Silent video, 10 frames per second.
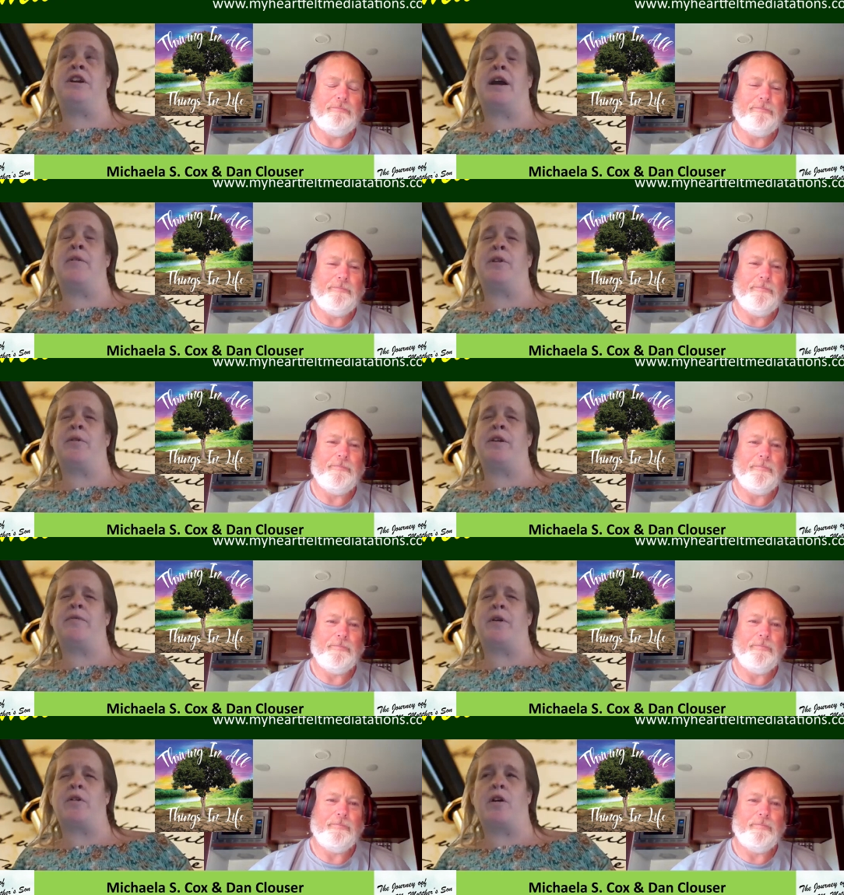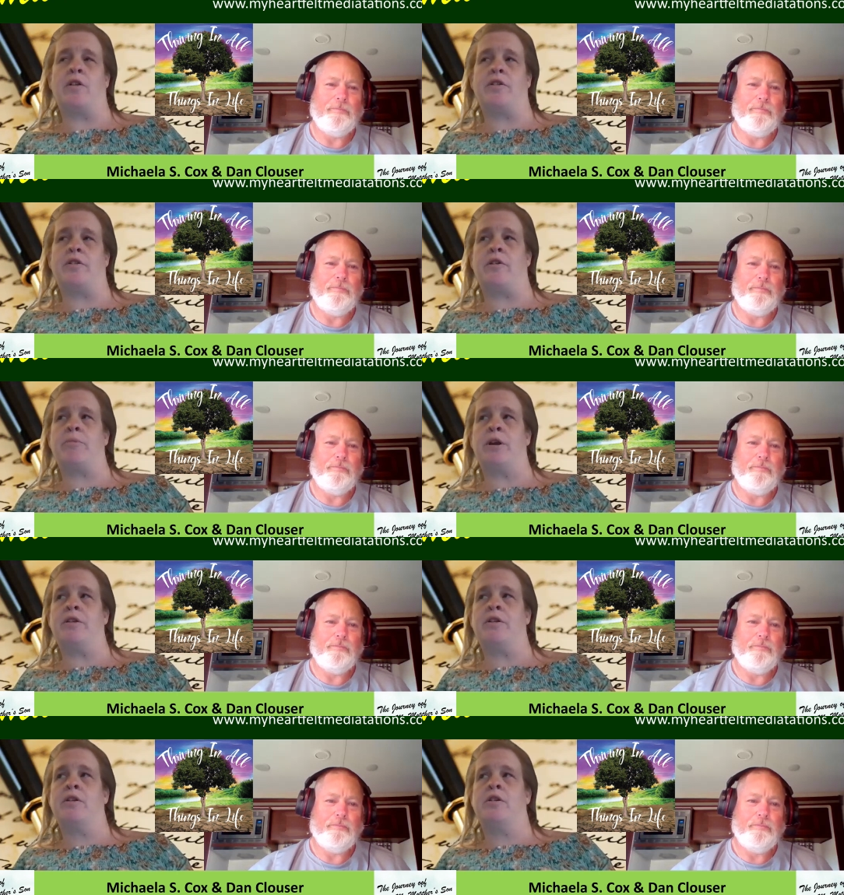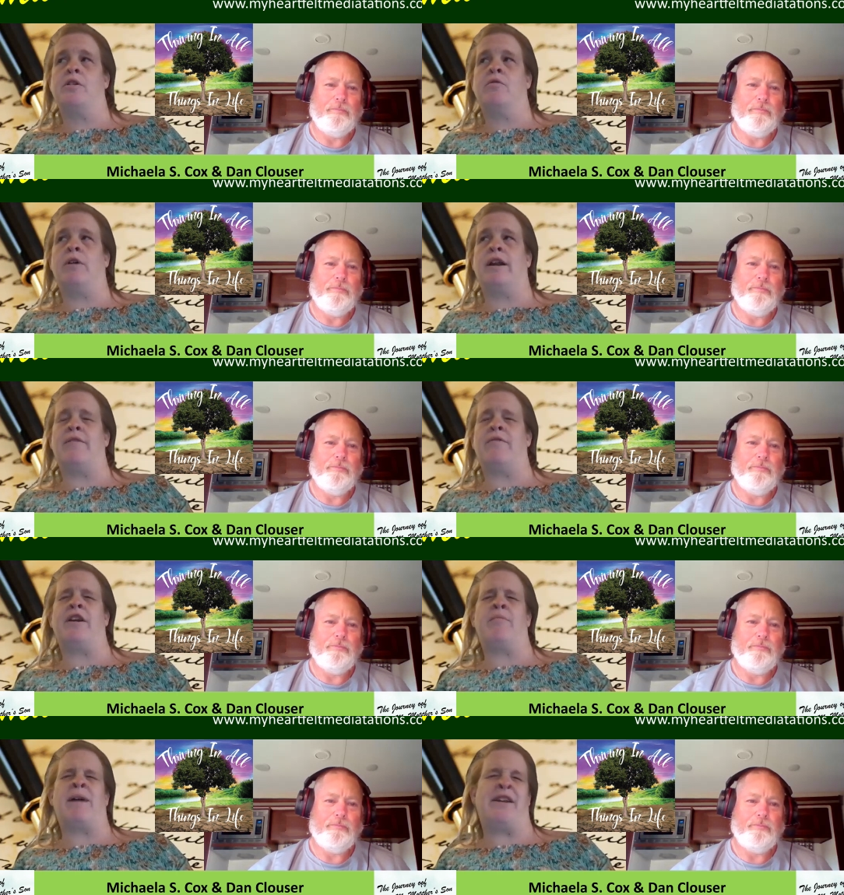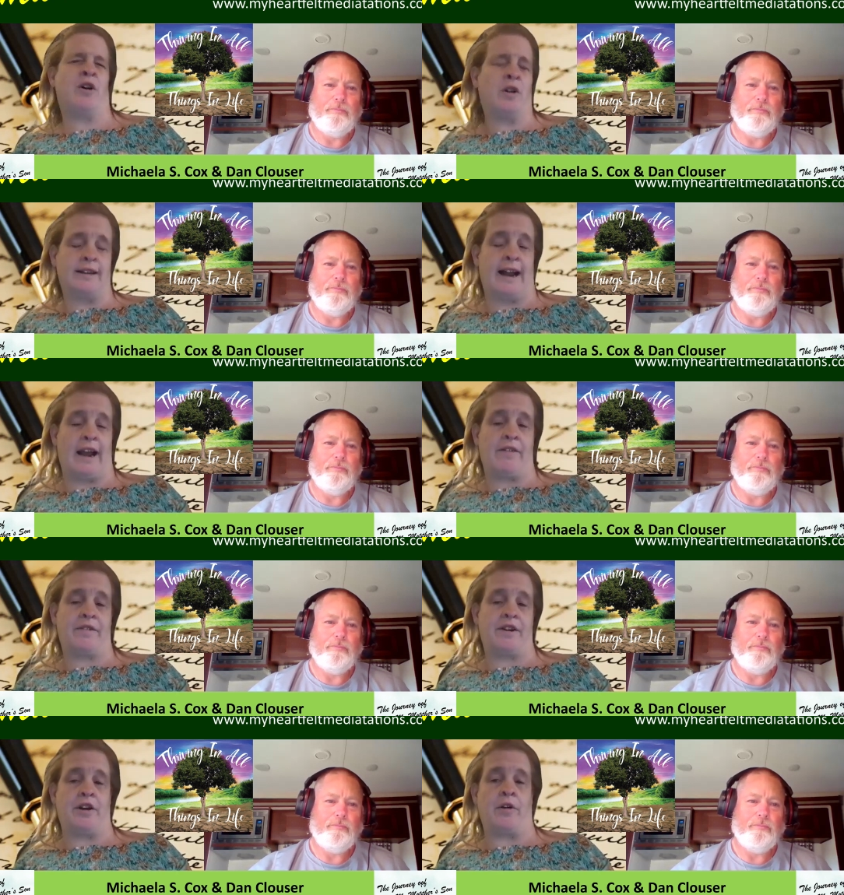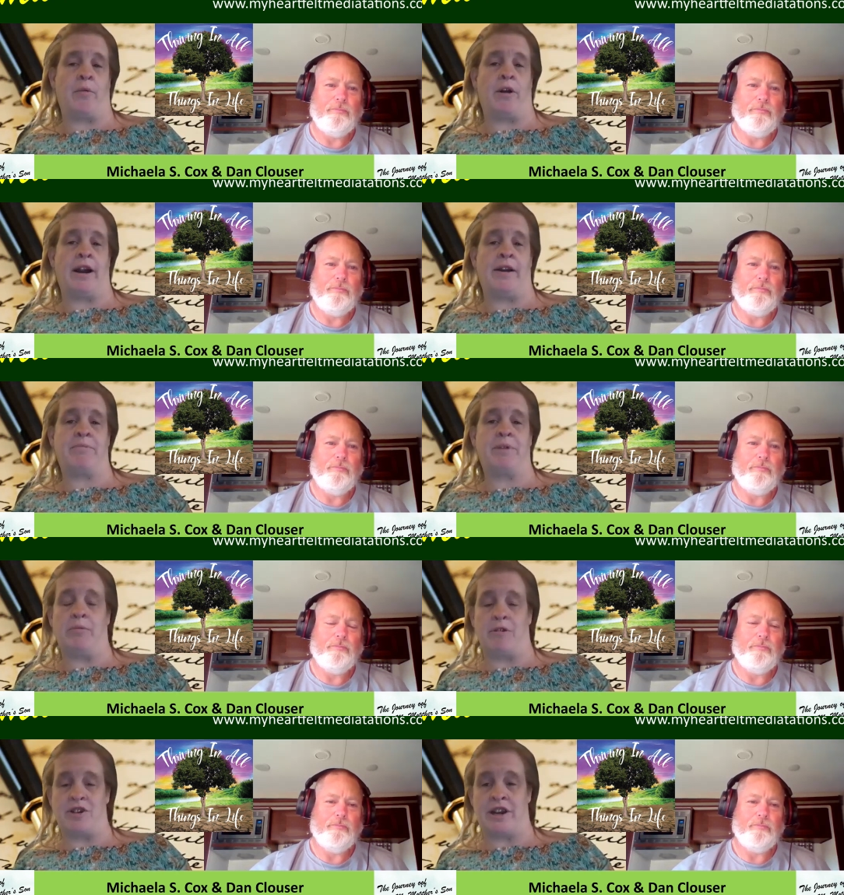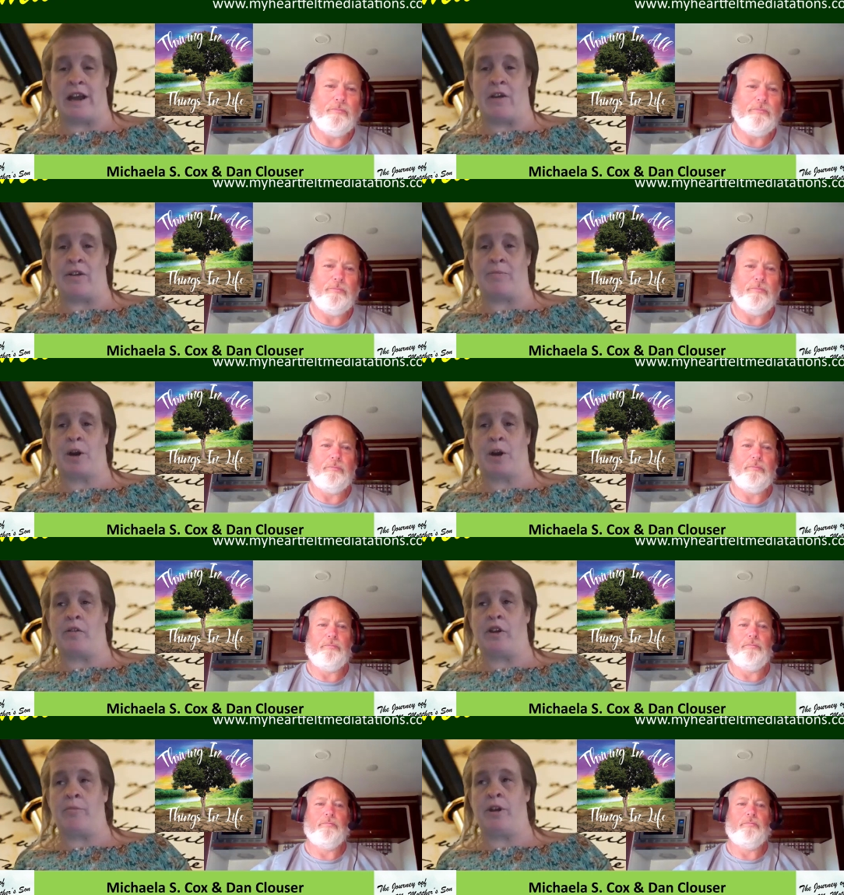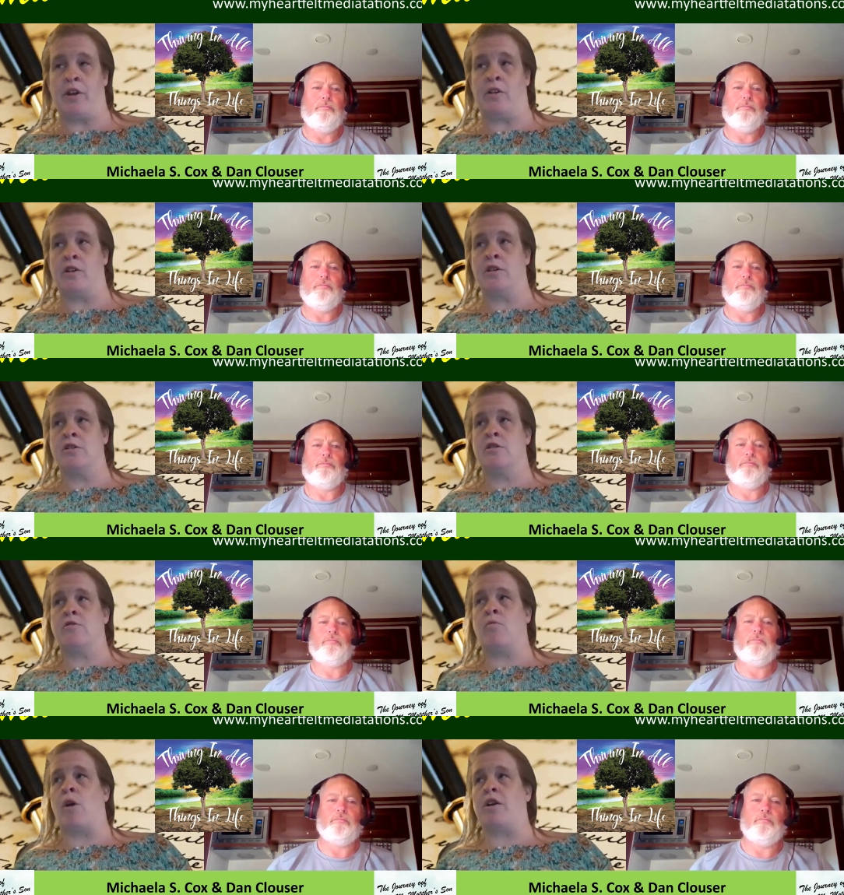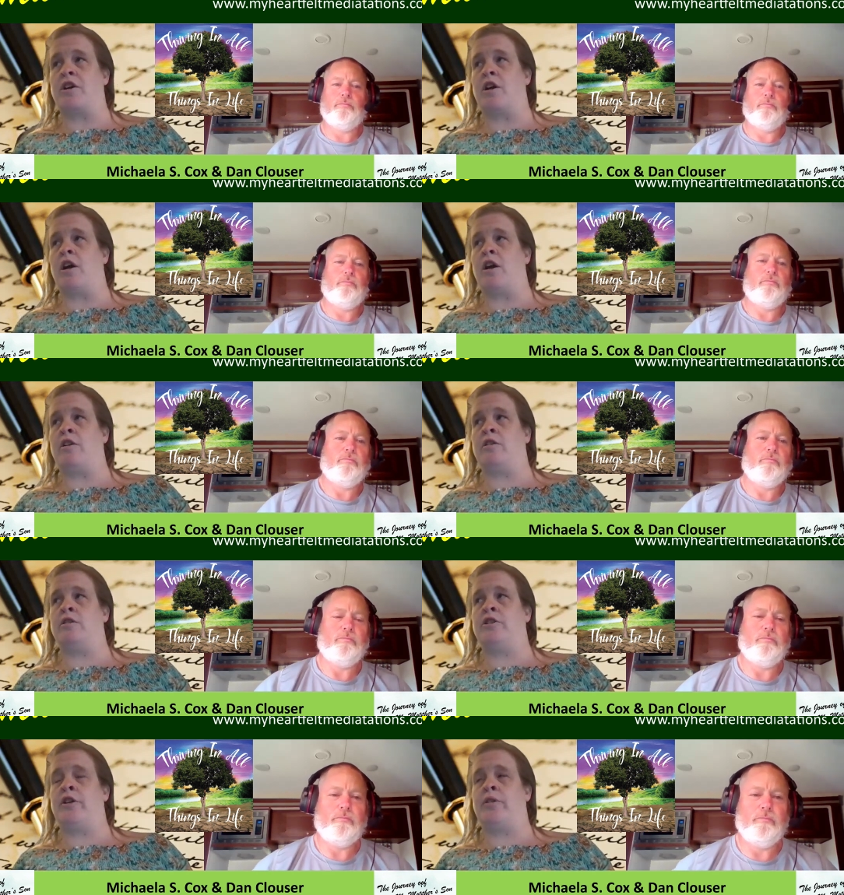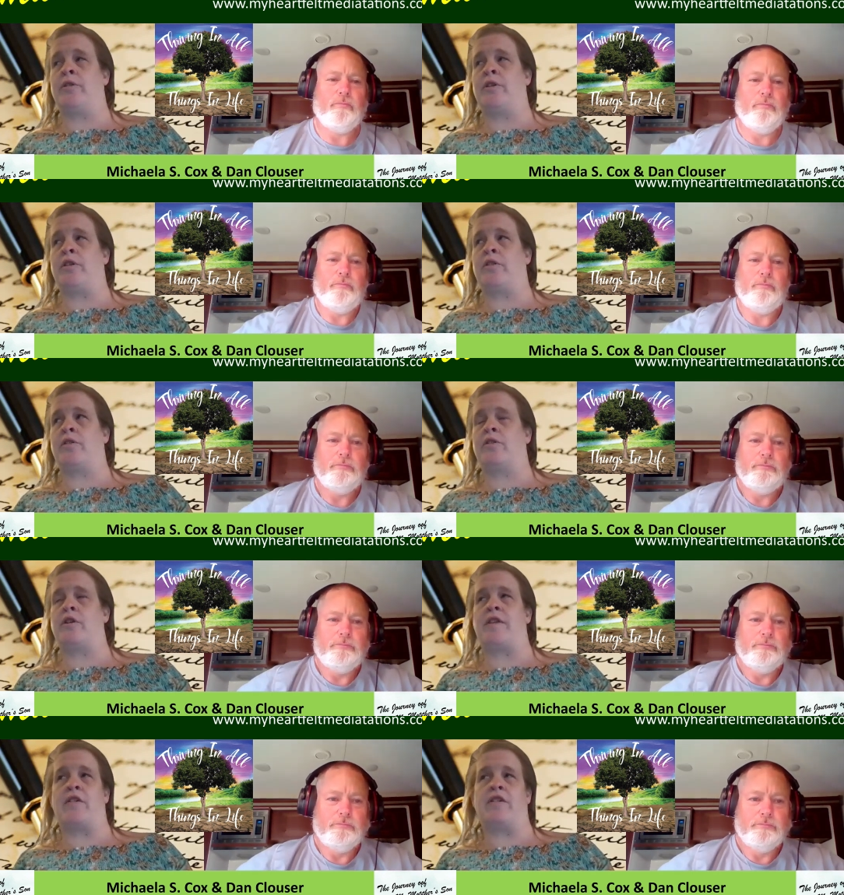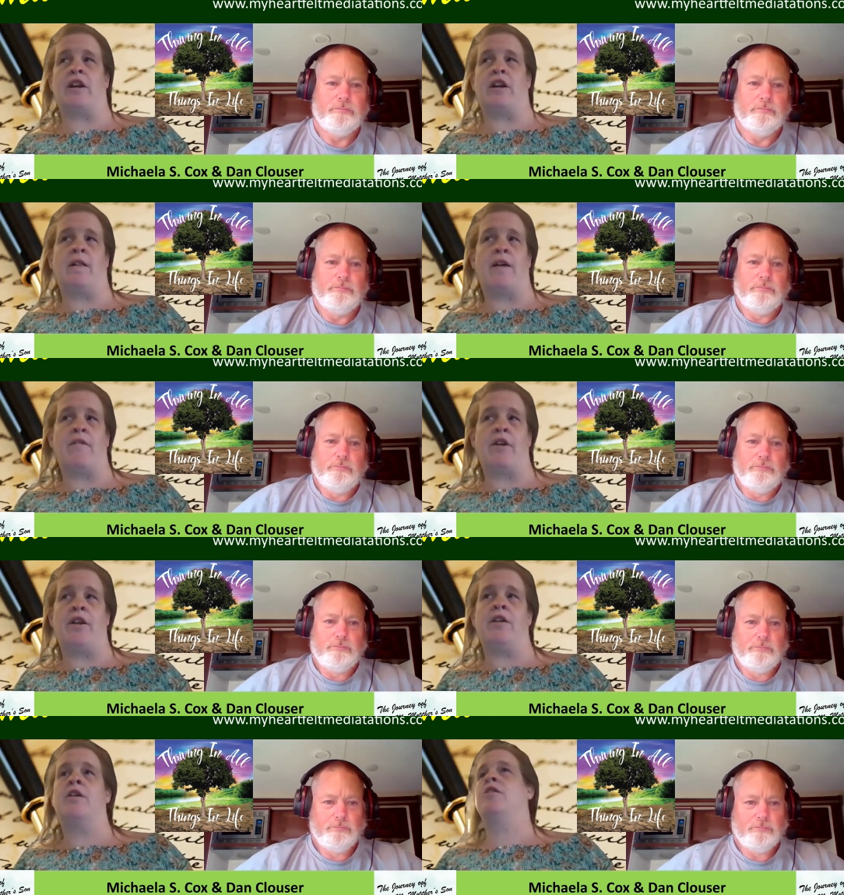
Speaker 1: mean, I was felt called to it, but what I've written in my adult life, you know, and what I publish now has probably been worked on, you know, since 2011.